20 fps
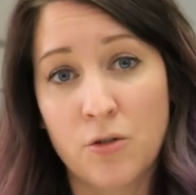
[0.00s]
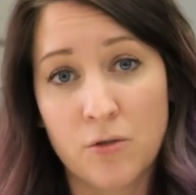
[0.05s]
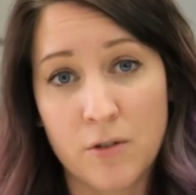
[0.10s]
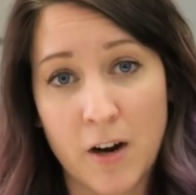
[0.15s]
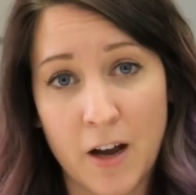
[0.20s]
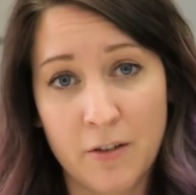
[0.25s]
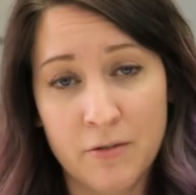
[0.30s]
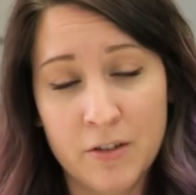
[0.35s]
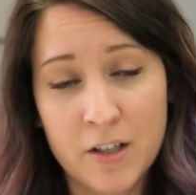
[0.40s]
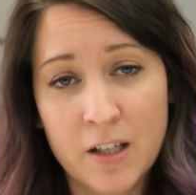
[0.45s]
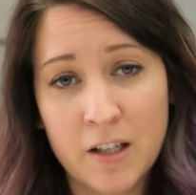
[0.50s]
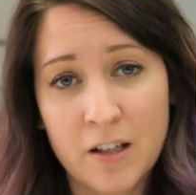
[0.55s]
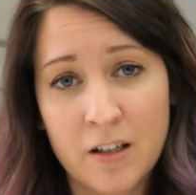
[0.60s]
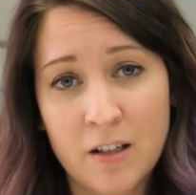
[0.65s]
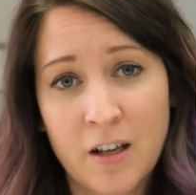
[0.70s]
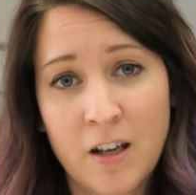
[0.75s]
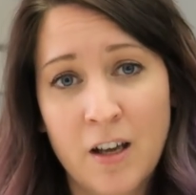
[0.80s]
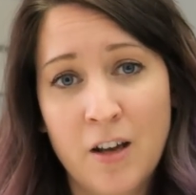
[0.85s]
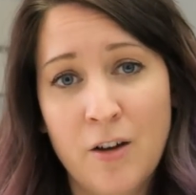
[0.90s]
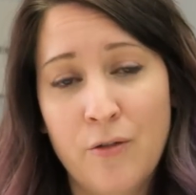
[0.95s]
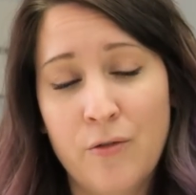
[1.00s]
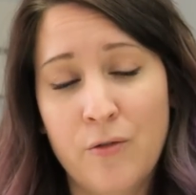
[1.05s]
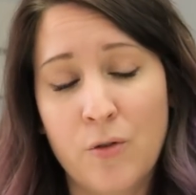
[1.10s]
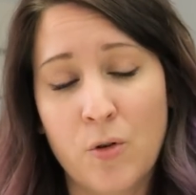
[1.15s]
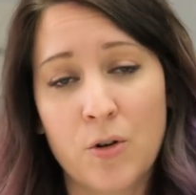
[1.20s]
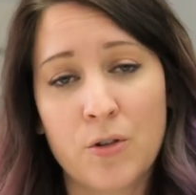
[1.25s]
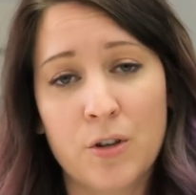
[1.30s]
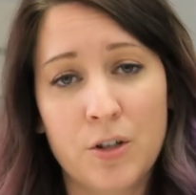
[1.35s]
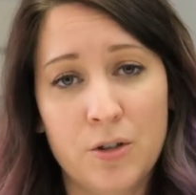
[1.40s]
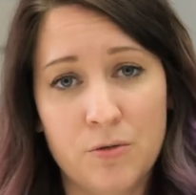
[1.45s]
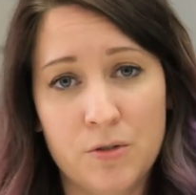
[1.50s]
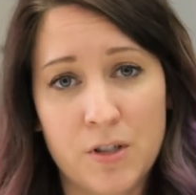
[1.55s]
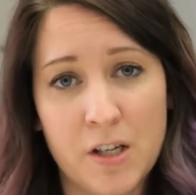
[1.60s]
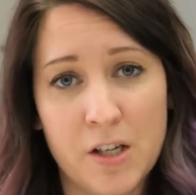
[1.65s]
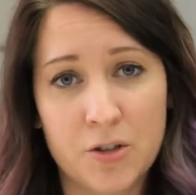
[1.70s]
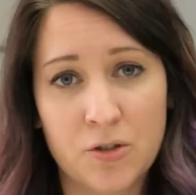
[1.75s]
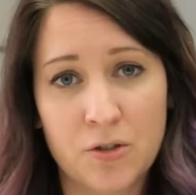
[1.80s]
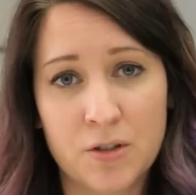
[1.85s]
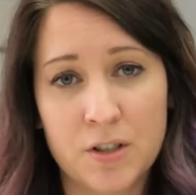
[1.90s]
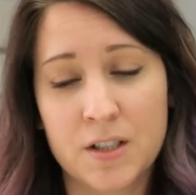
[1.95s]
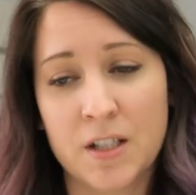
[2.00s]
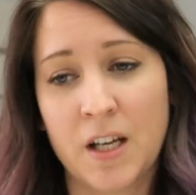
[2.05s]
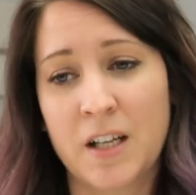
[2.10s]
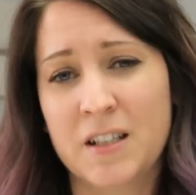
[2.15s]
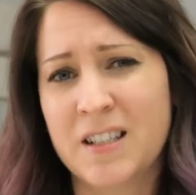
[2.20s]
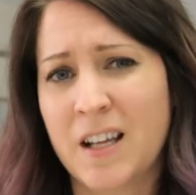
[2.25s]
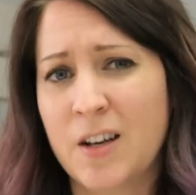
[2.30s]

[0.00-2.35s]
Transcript: graphic for the new t-shirt designs.